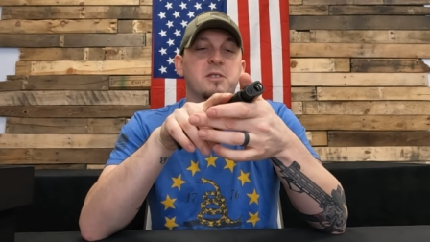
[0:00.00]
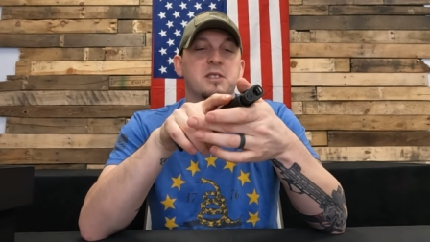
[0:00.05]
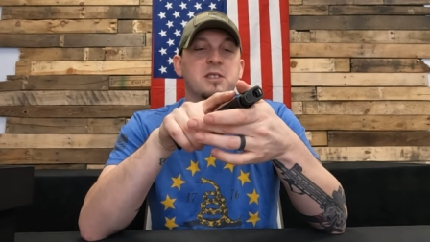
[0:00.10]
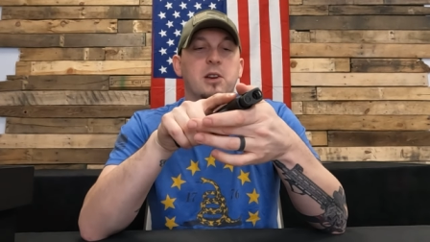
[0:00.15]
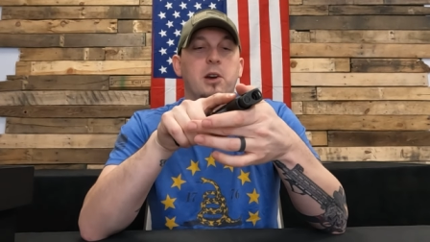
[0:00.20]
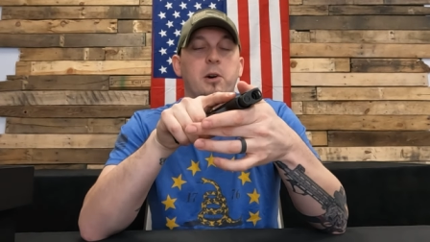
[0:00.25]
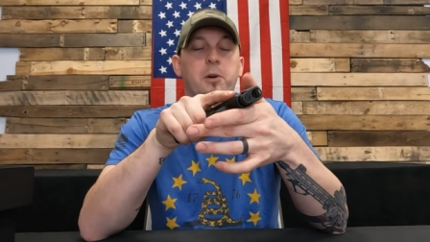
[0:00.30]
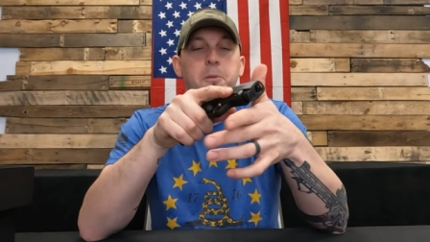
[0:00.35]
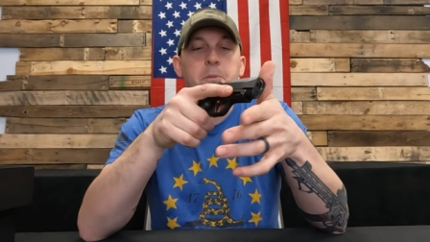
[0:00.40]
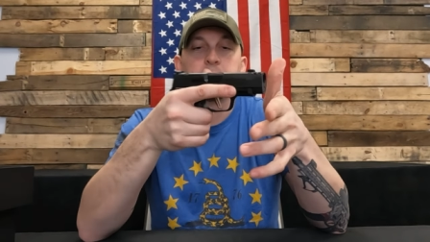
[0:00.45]

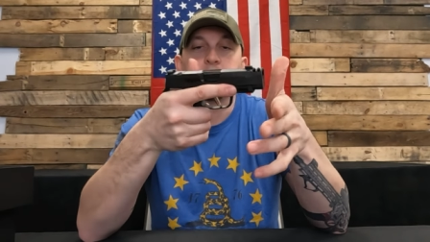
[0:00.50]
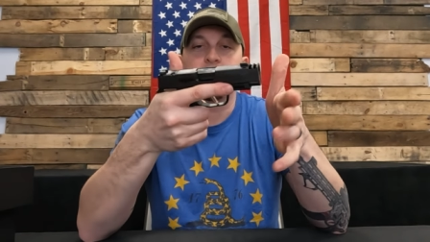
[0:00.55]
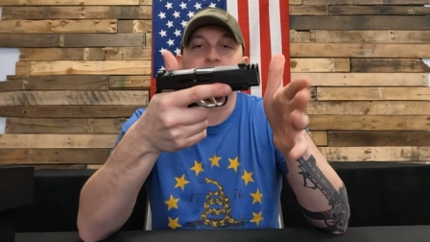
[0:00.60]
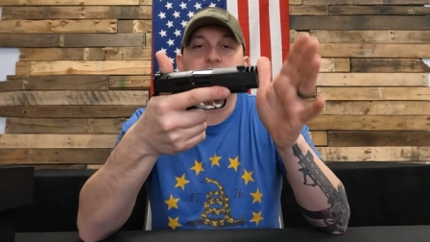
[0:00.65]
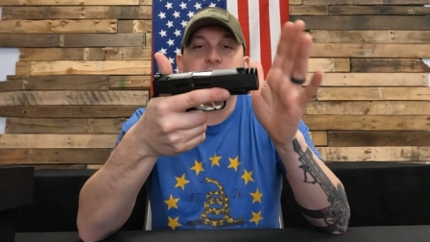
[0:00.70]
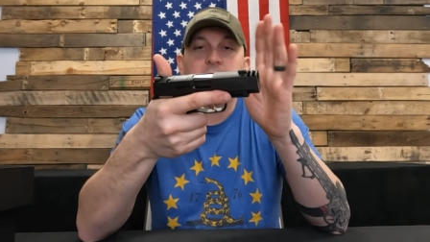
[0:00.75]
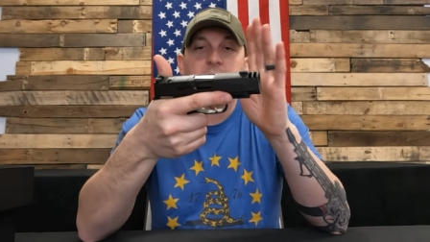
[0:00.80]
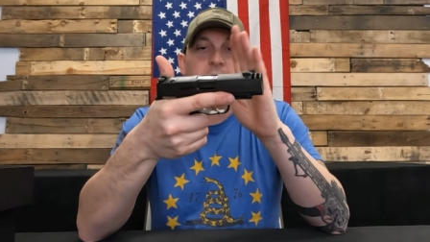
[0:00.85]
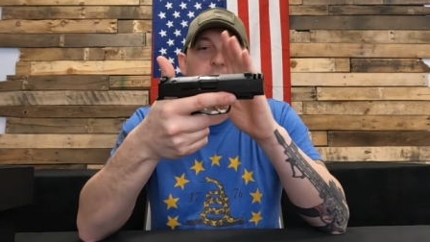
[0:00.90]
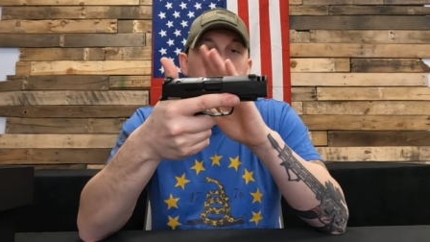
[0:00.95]
So
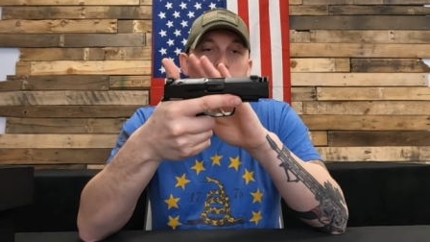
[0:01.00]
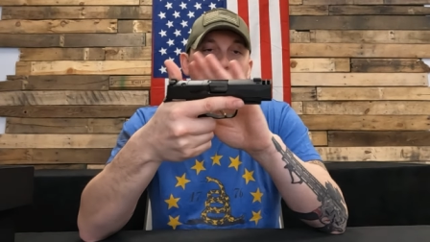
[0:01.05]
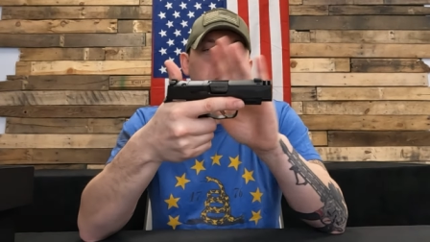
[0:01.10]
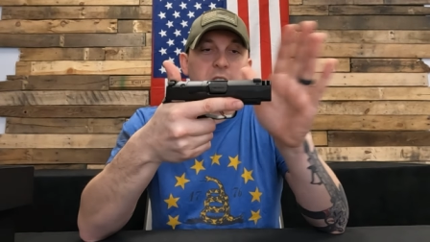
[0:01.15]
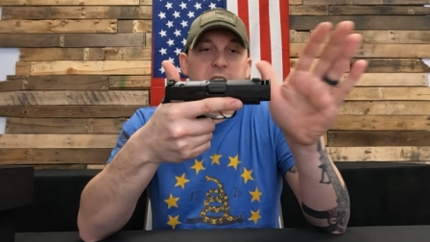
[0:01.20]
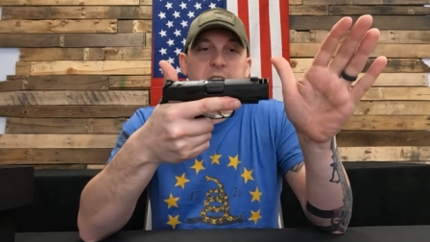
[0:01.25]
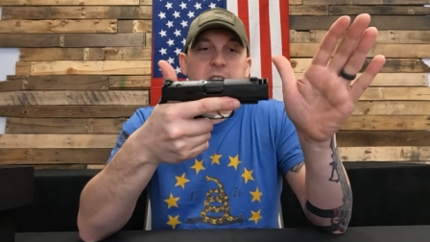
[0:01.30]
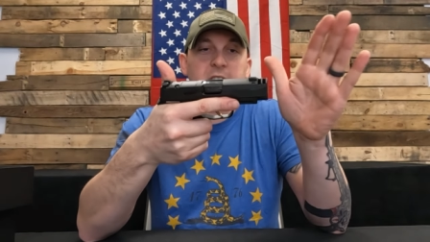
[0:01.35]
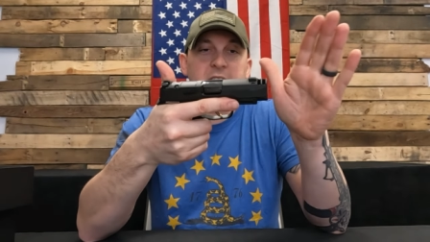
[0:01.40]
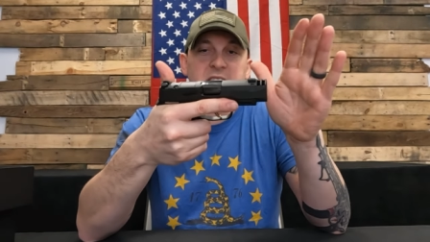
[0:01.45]

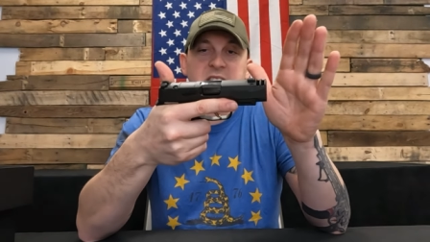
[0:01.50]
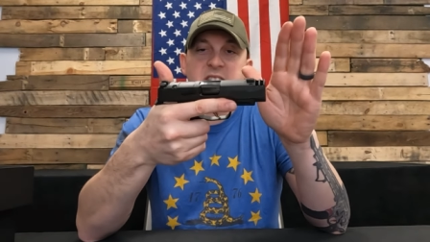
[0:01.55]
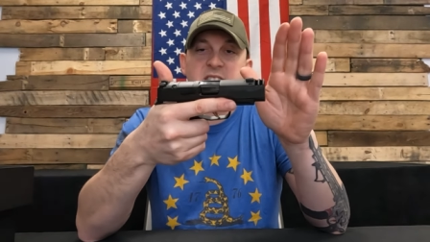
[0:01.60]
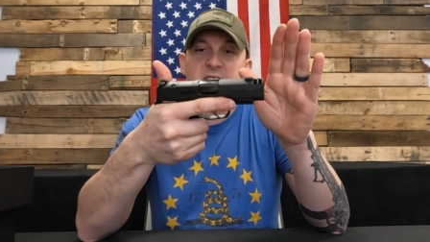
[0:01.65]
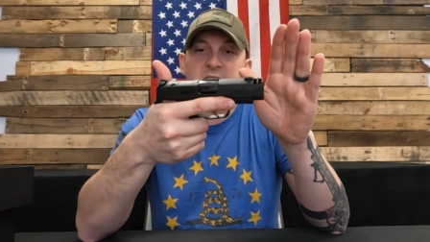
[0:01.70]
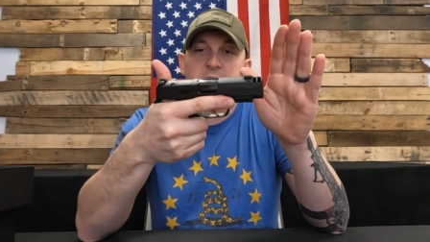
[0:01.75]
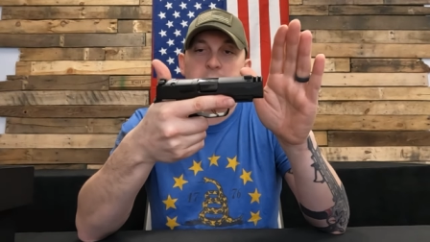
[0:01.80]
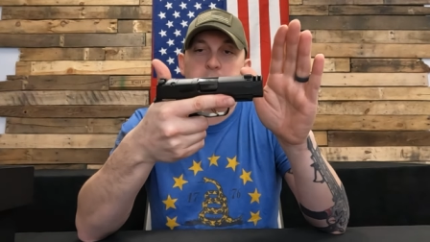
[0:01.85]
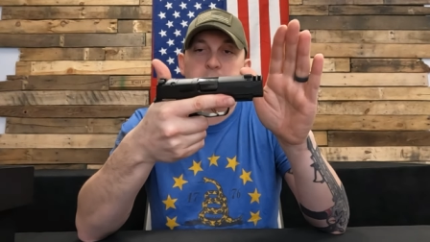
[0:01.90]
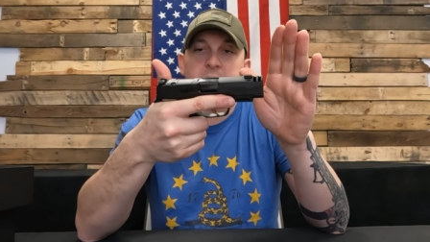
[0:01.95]
really nice
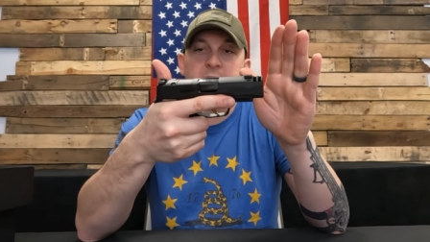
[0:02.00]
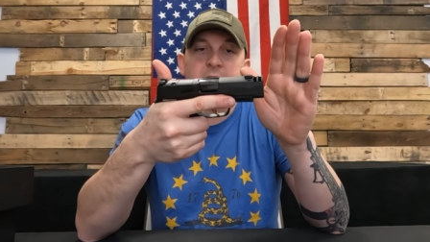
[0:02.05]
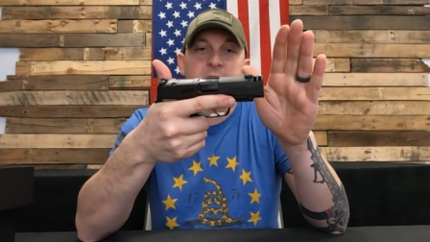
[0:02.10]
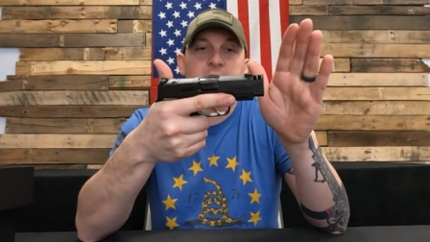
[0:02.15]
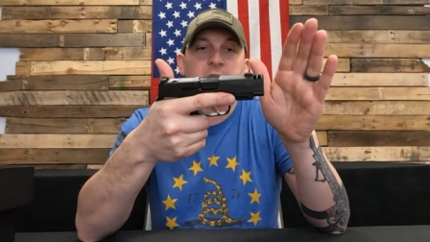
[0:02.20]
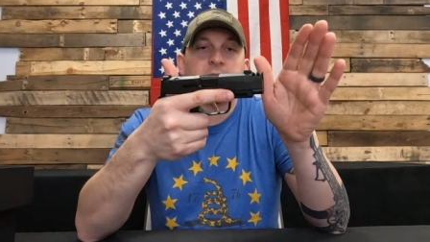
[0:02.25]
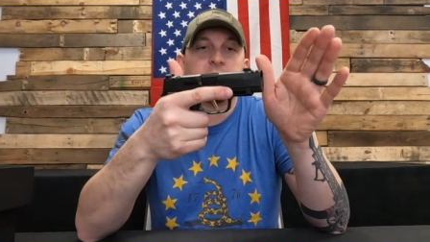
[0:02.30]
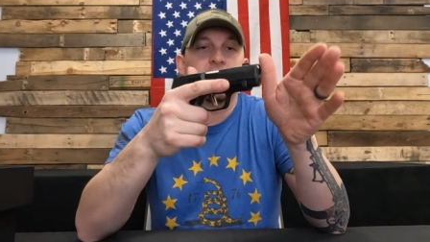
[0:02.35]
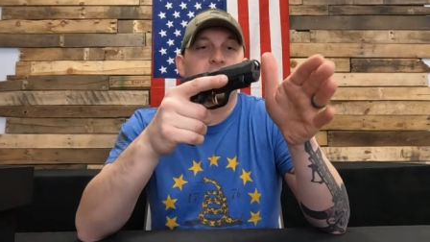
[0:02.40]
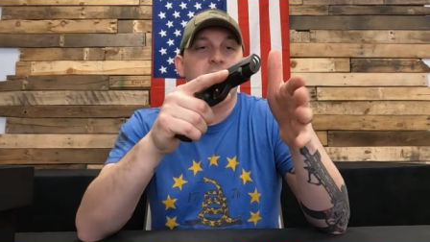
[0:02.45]
setup
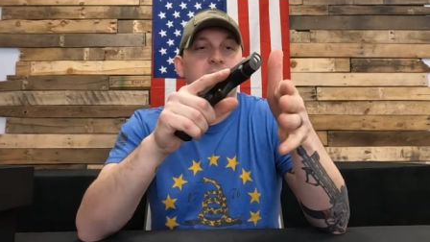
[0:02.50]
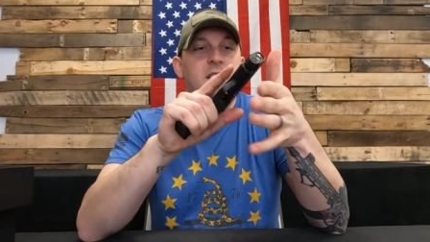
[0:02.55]
there.